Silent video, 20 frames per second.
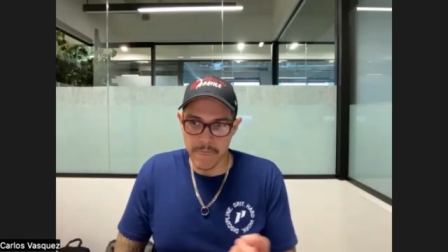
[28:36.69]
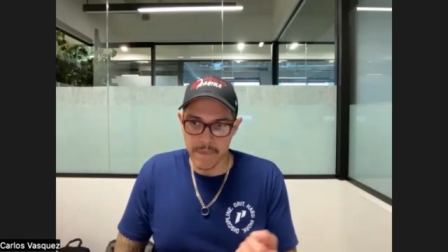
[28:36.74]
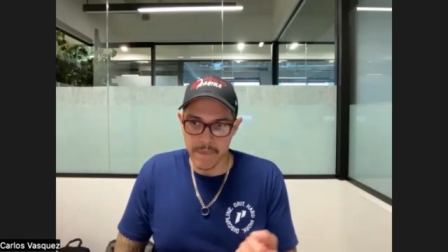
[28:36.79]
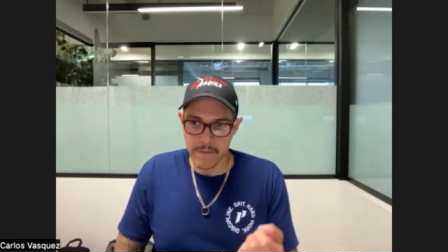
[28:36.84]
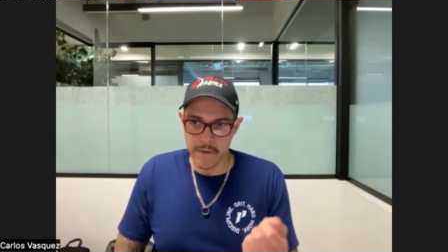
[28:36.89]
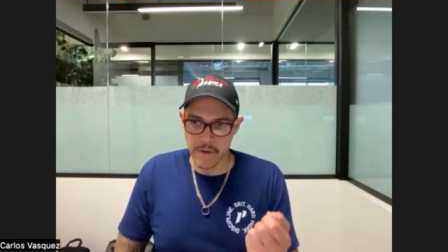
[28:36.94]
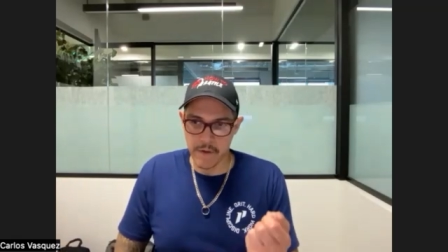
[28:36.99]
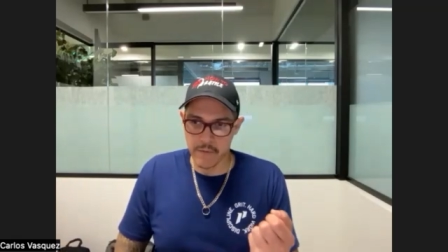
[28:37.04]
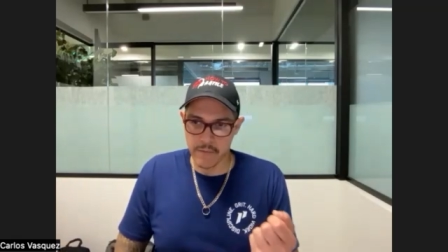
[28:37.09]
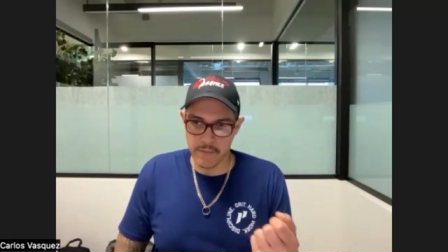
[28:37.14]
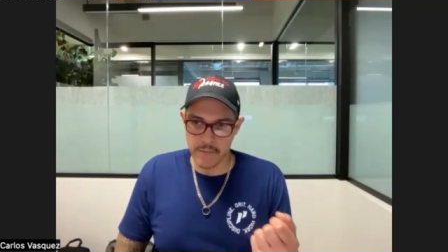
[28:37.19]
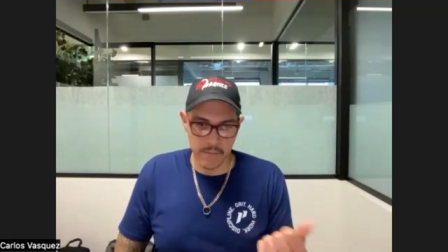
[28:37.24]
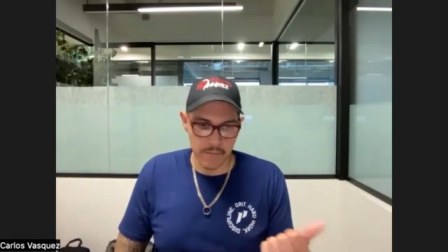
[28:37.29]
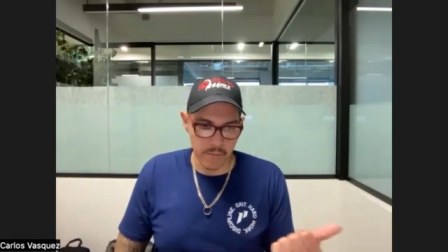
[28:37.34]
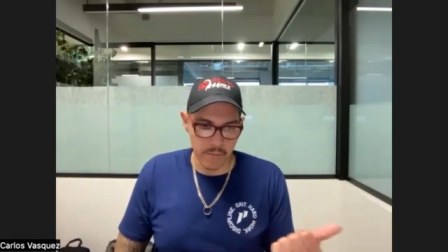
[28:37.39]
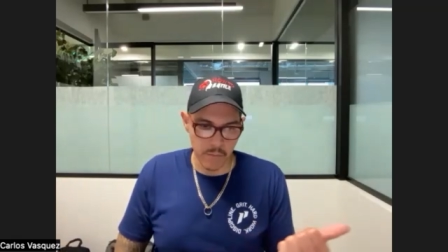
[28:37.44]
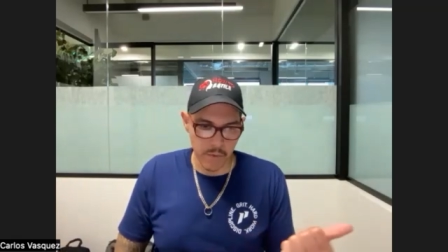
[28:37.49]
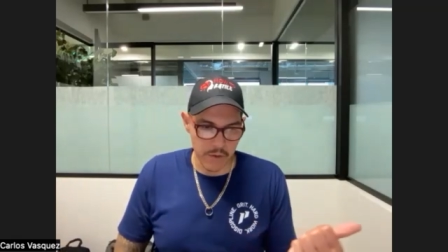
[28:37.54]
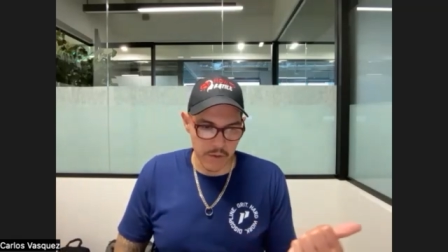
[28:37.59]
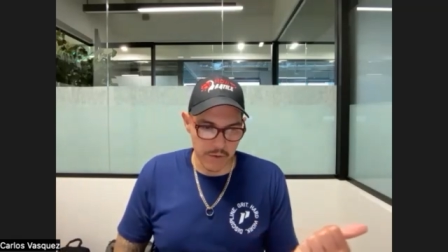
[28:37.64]
you know,
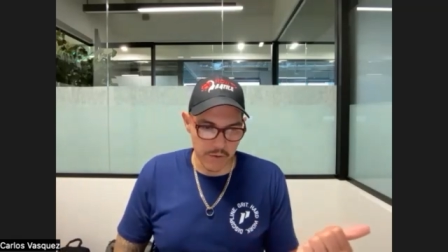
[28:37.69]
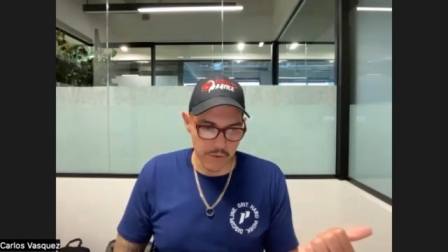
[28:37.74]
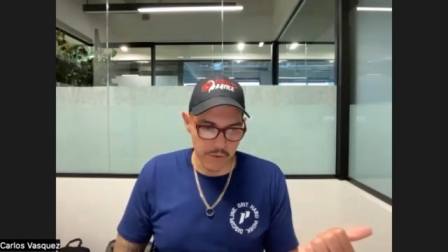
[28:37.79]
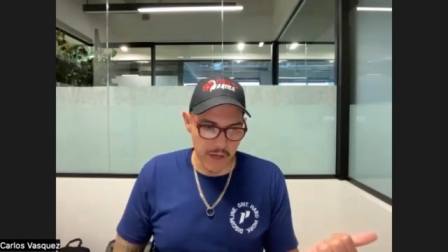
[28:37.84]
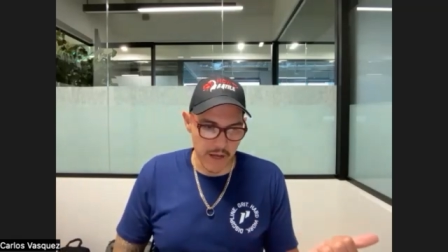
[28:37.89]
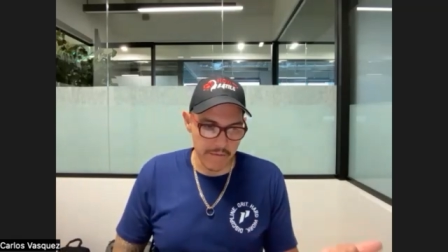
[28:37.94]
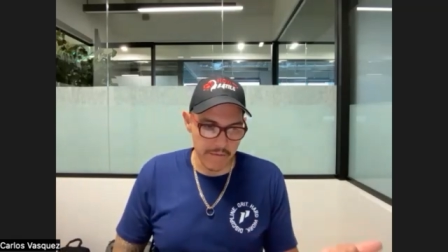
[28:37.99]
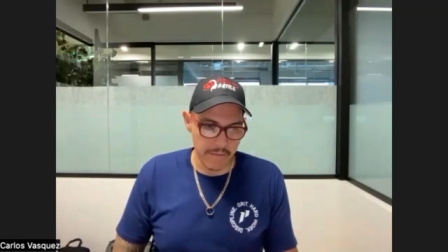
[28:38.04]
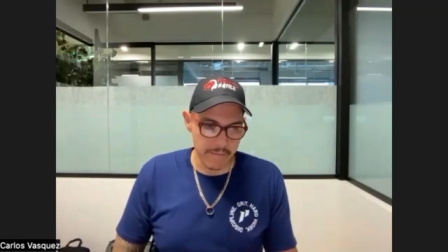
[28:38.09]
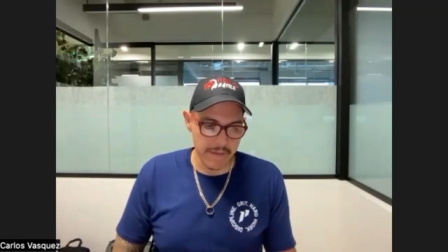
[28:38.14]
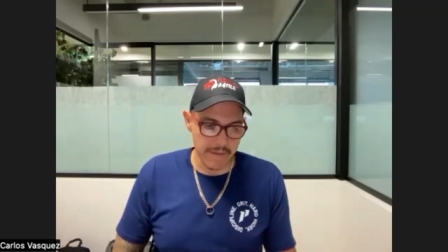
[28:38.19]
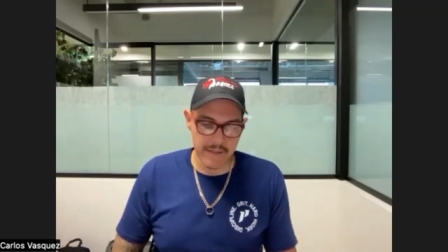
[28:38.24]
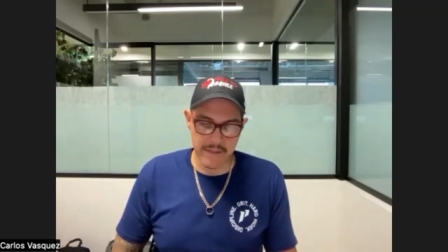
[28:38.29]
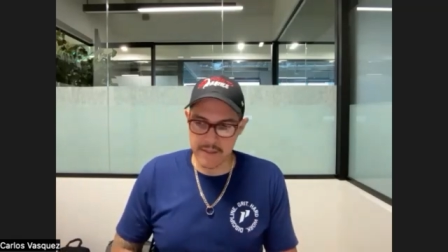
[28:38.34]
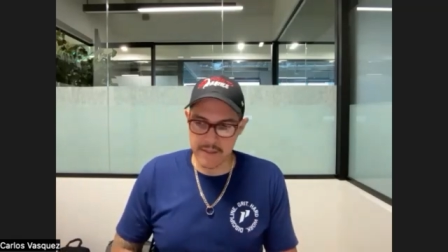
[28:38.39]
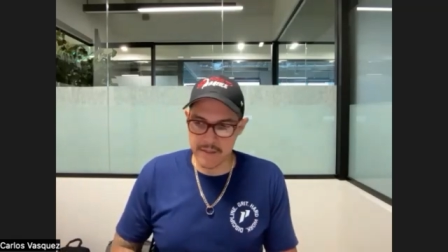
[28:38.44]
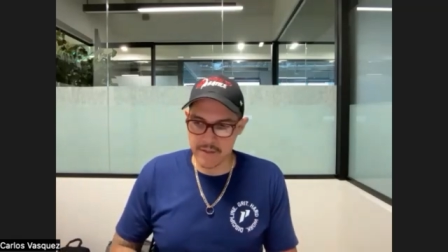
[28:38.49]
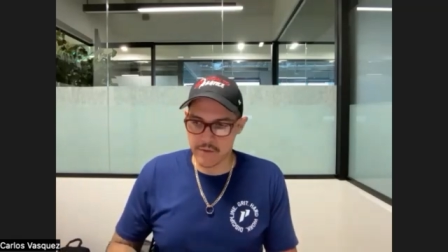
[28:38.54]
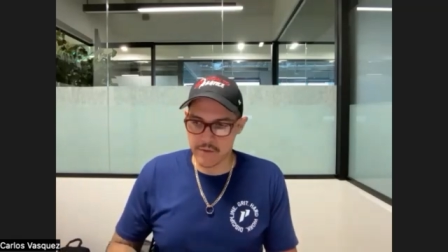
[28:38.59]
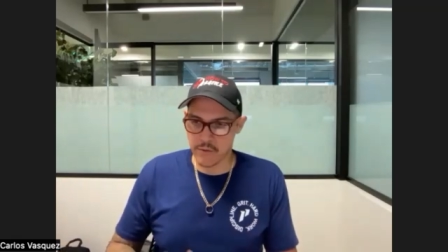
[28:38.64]
whether you have a
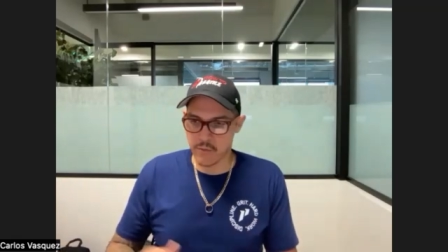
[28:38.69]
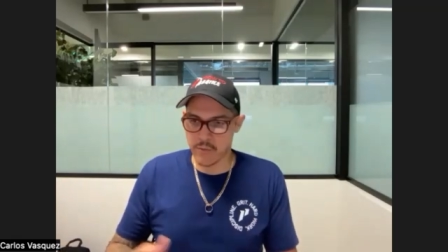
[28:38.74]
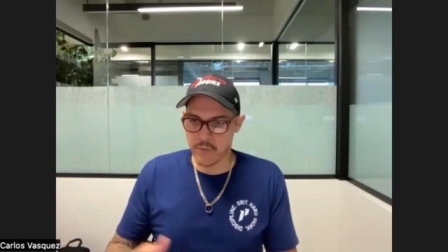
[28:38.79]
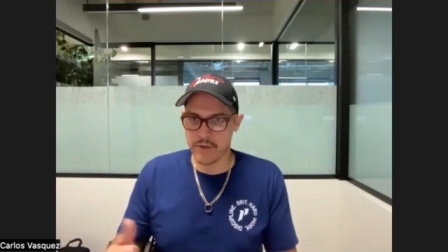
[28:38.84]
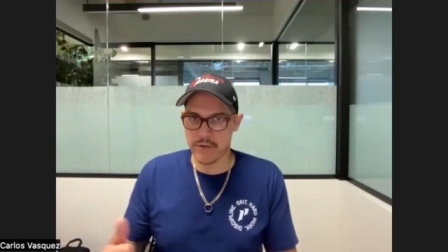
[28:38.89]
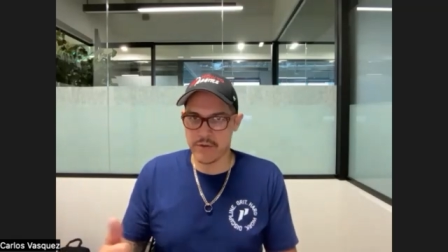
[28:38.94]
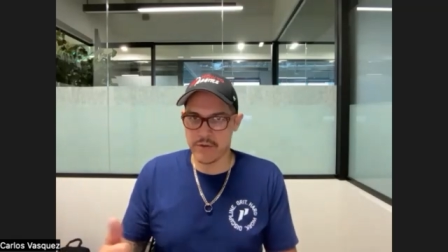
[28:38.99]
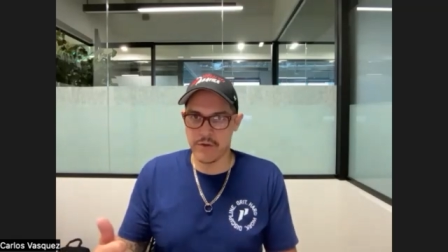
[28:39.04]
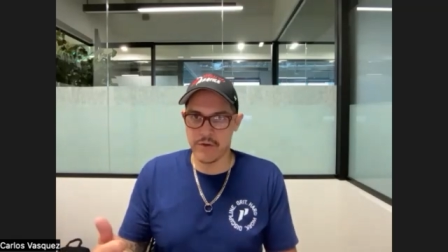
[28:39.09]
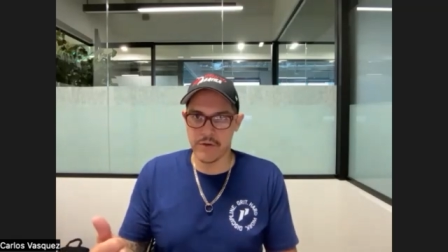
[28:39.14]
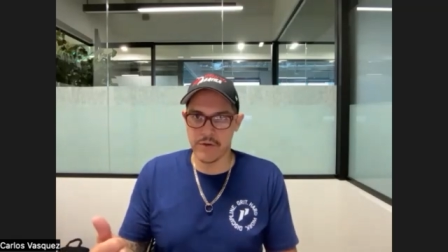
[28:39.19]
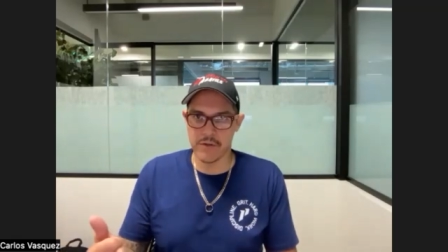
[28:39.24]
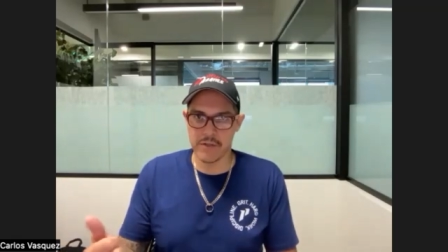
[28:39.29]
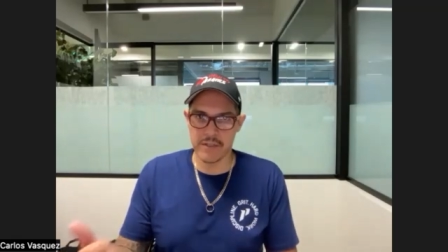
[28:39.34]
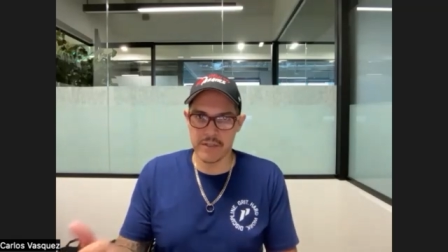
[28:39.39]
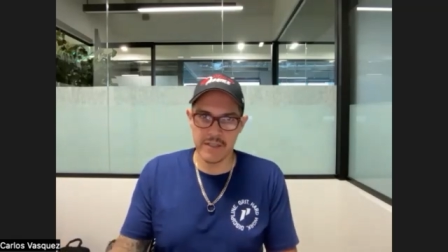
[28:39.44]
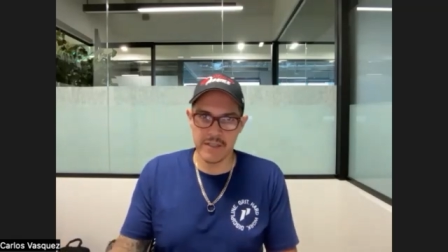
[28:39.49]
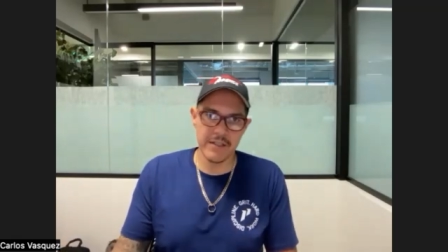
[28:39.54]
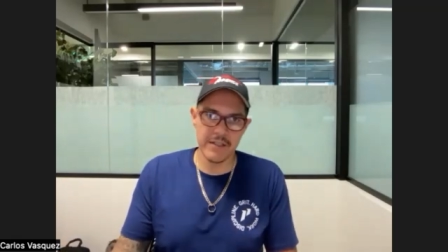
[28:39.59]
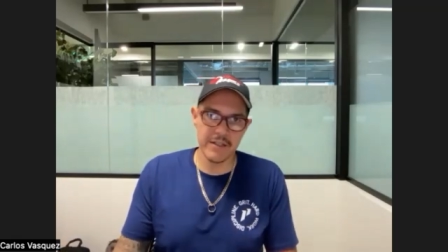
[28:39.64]
business or whether you're a
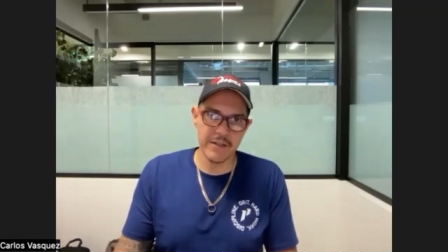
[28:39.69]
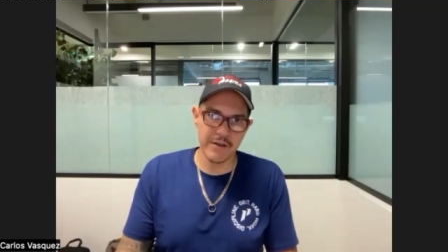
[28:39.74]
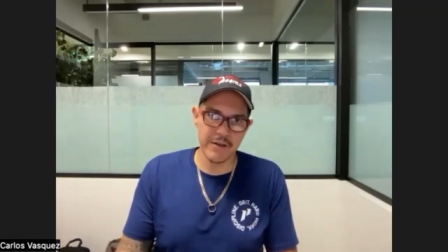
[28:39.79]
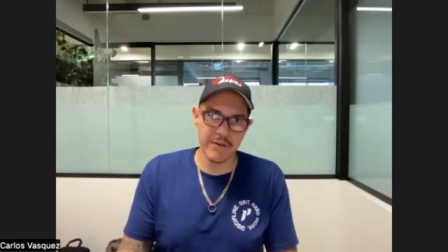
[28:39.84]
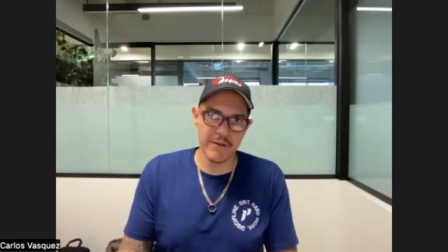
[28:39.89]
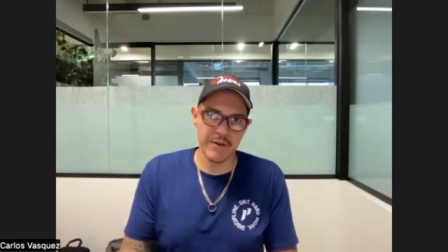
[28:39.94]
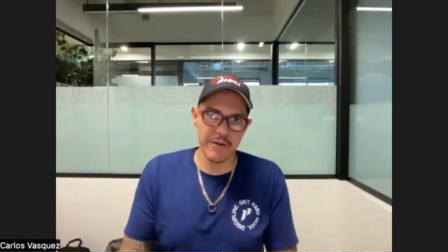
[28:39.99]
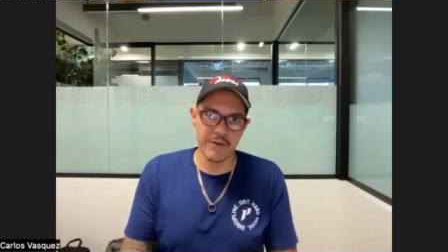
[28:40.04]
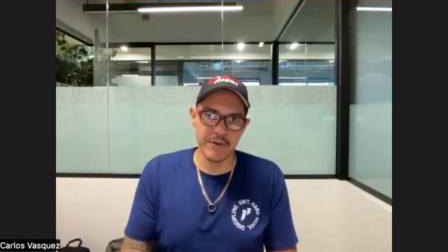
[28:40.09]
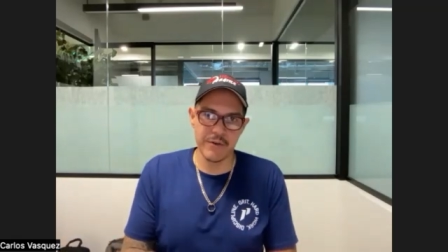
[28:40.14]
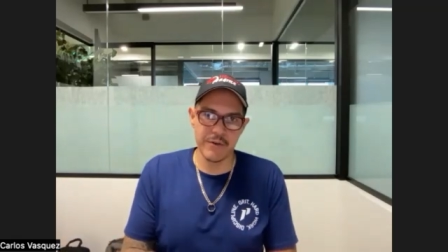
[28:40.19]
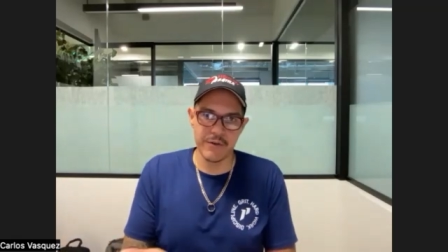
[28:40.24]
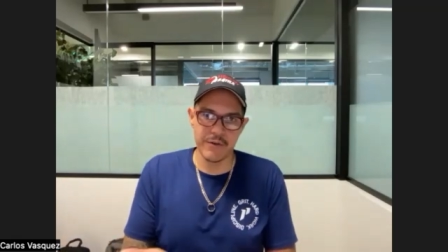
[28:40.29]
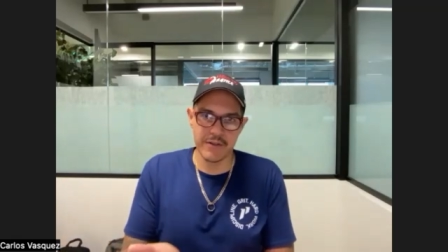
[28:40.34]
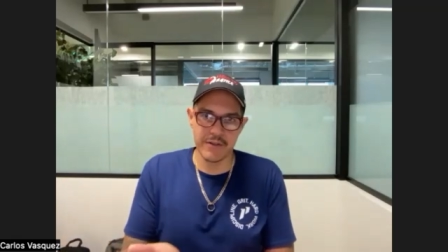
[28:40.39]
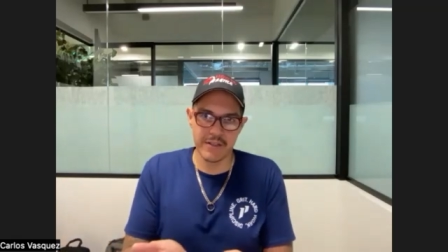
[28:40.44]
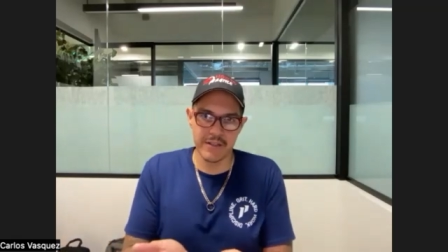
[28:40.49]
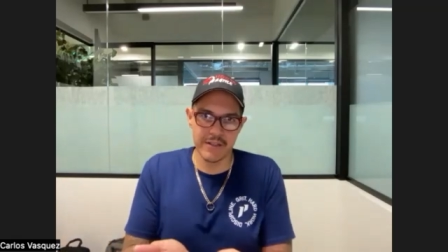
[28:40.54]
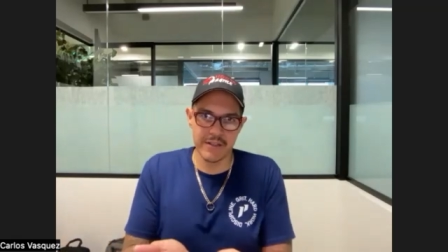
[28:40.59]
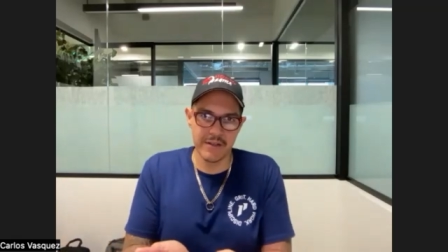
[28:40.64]
CEO, you know, you're a,
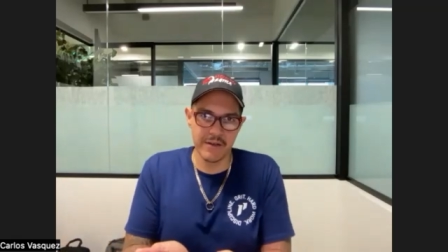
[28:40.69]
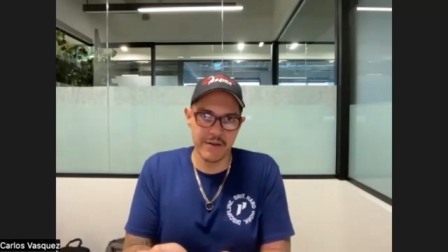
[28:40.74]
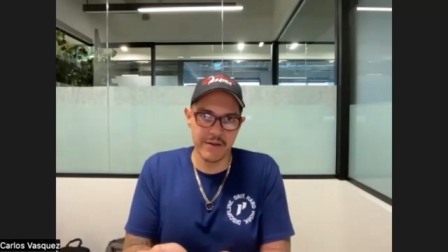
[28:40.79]
mm-hmm.